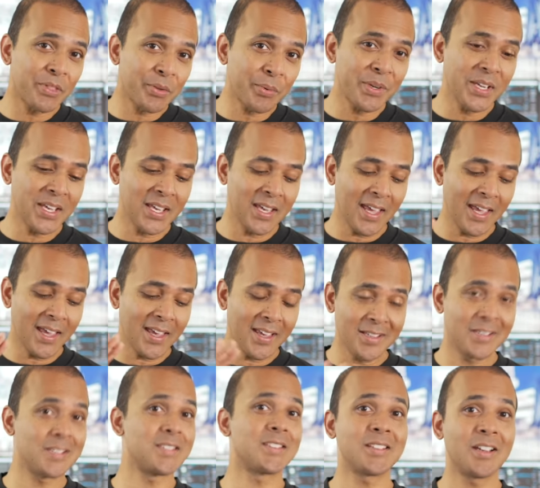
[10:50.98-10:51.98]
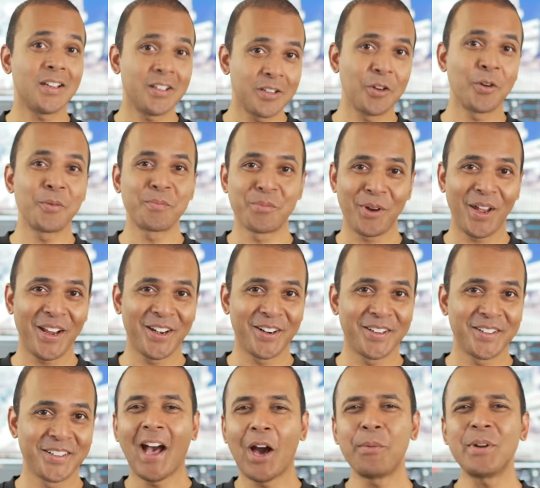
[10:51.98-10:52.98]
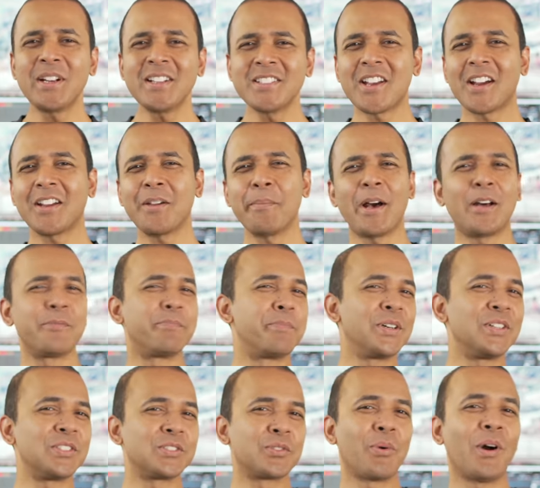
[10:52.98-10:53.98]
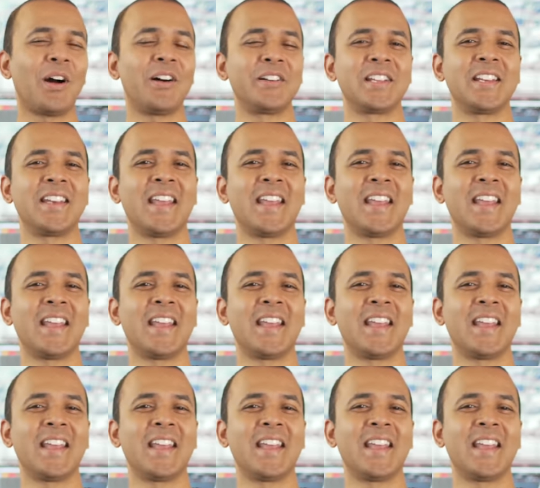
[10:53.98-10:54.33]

3 is a no-brainer. I want to talk about build quality